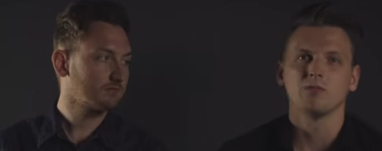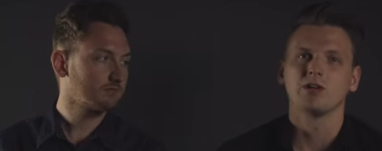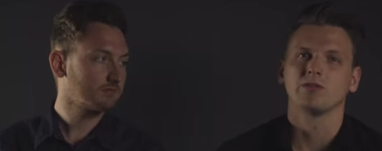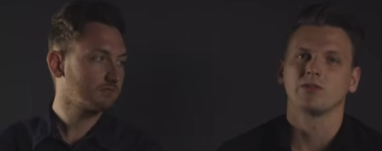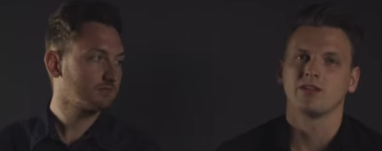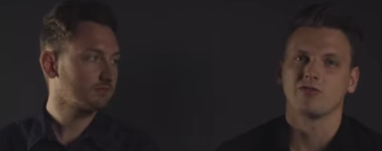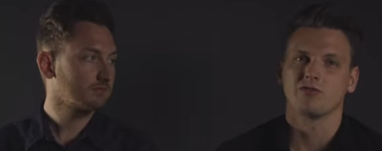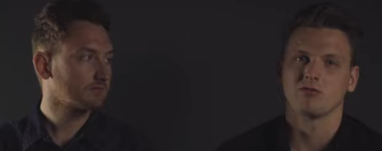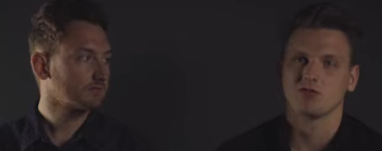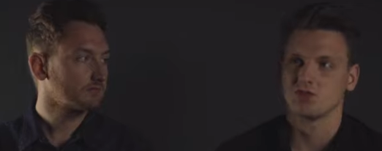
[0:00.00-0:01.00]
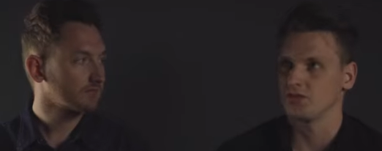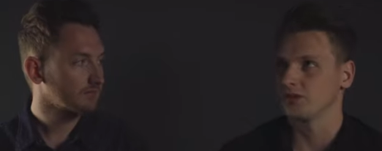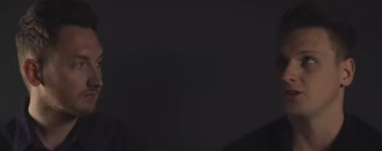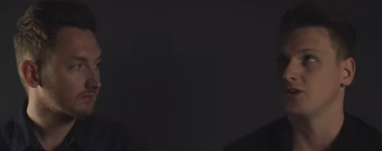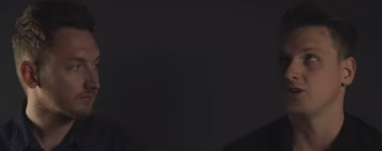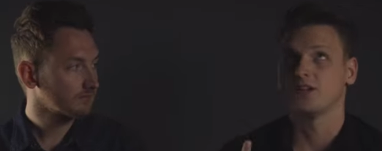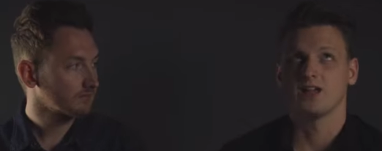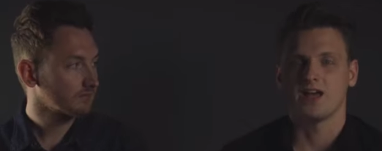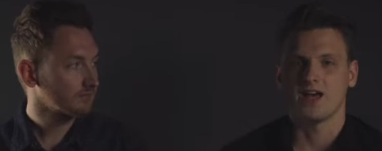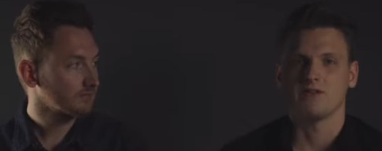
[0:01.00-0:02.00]
Speaker 1: money was left from my student loan
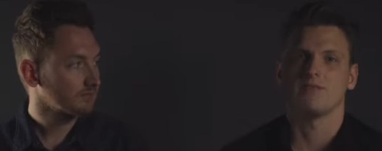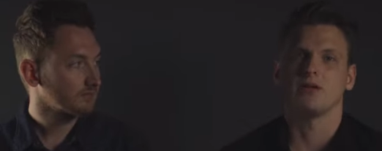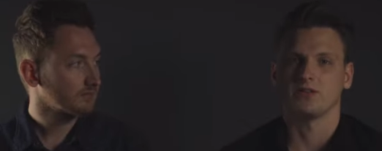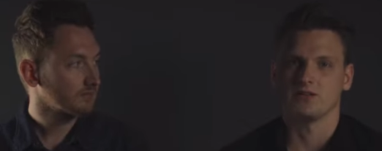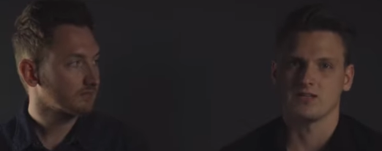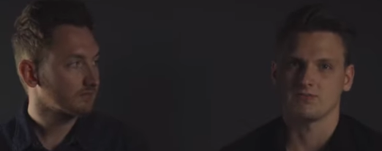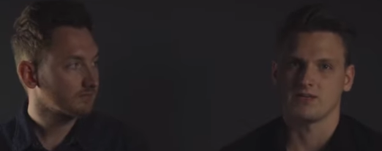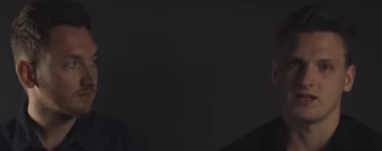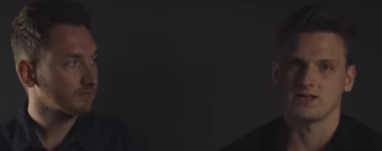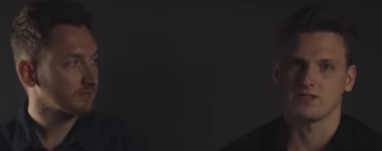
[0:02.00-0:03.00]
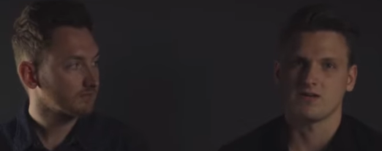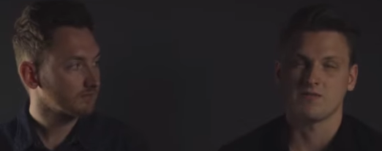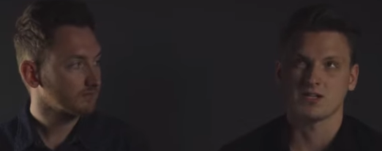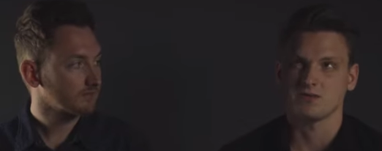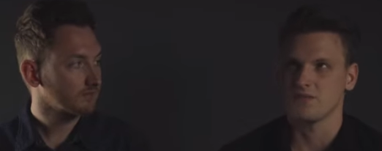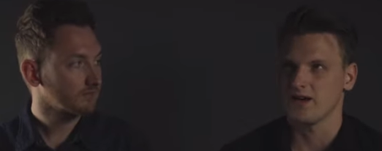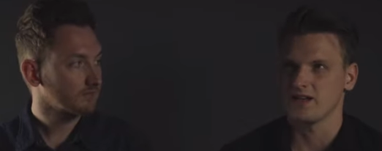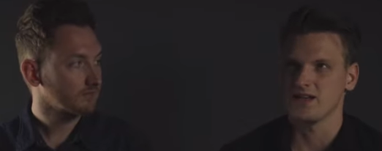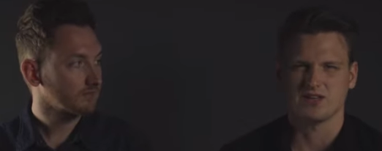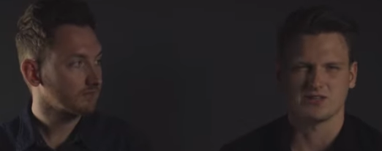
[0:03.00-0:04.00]
and building this place, I managed to buy a
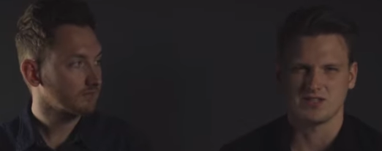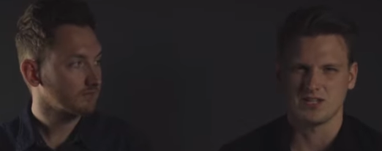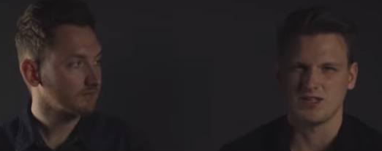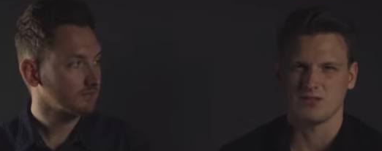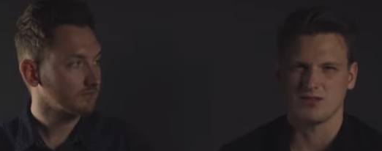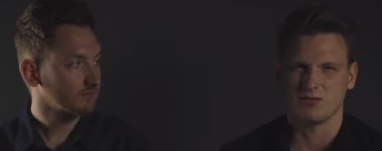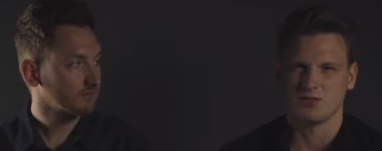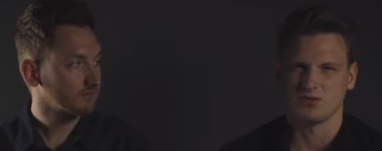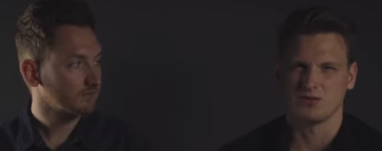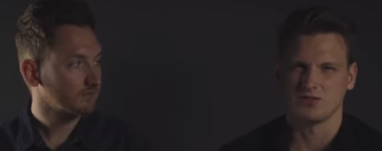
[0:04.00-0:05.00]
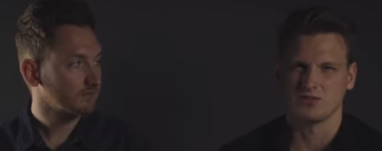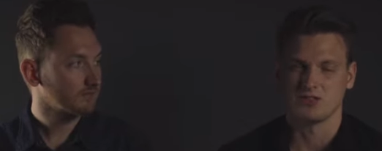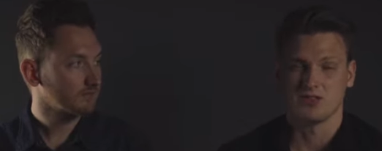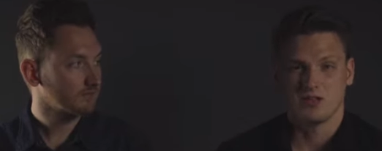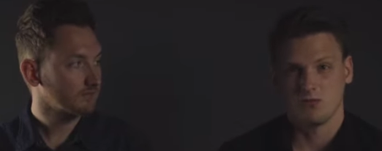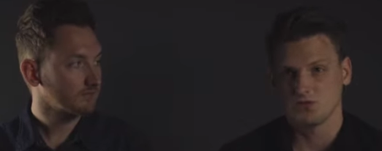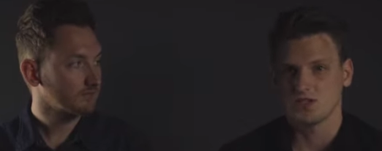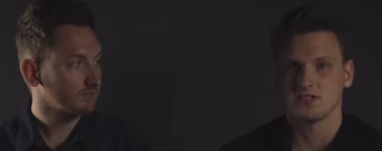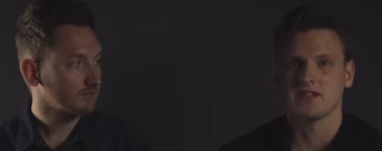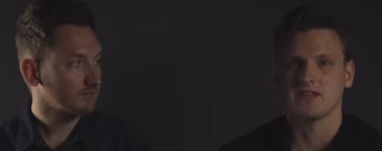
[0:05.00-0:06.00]
Nikon D3100, which at
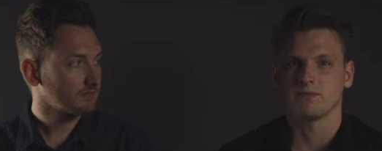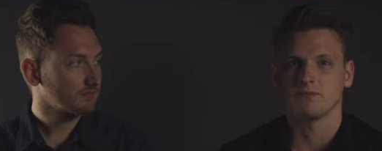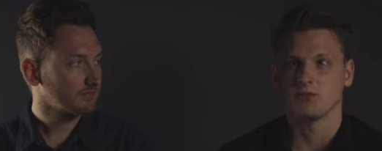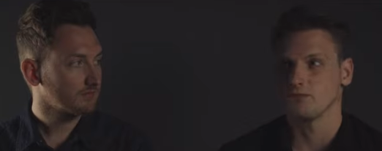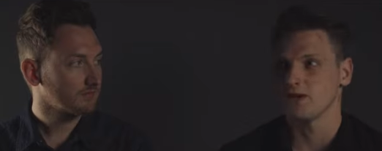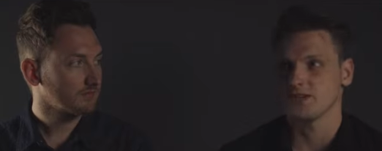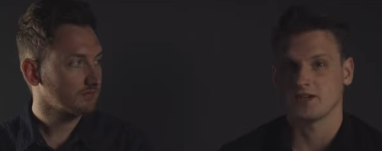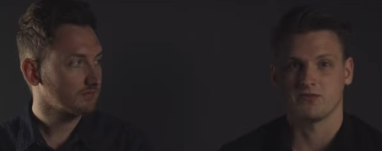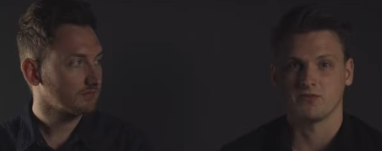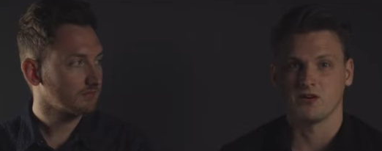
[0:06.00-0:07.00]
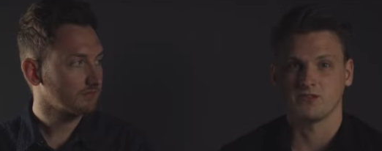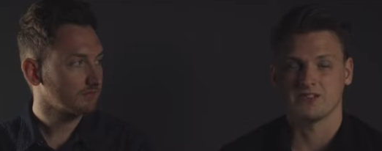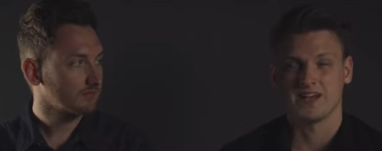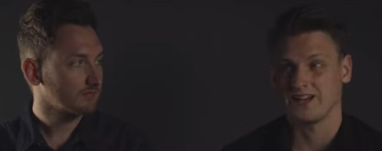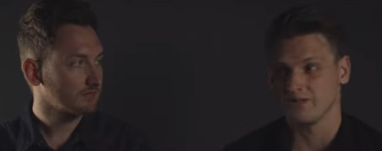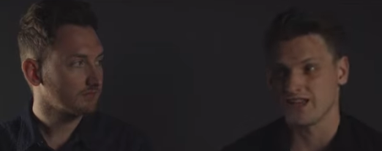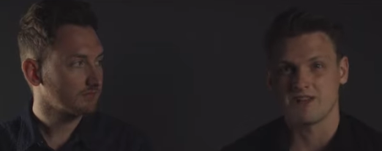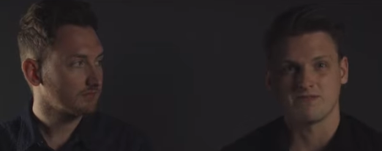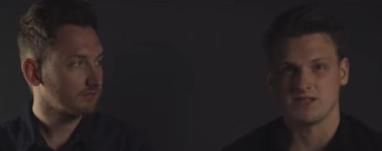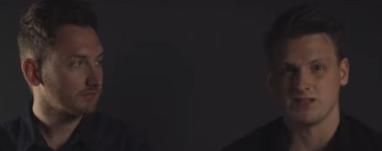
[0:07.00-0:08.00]
the time was the best I could afford, and it was
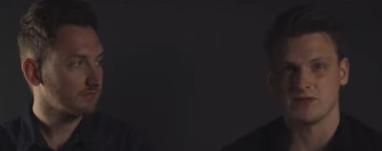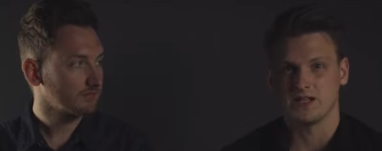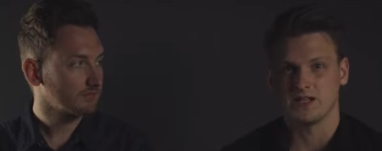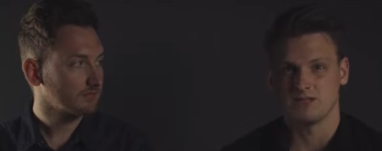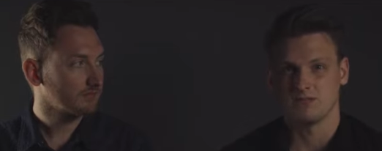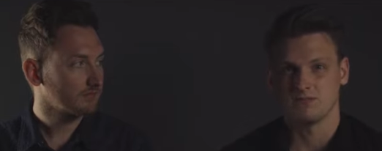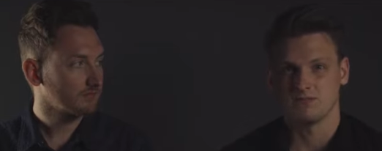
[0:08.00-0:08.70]
everything that we needed.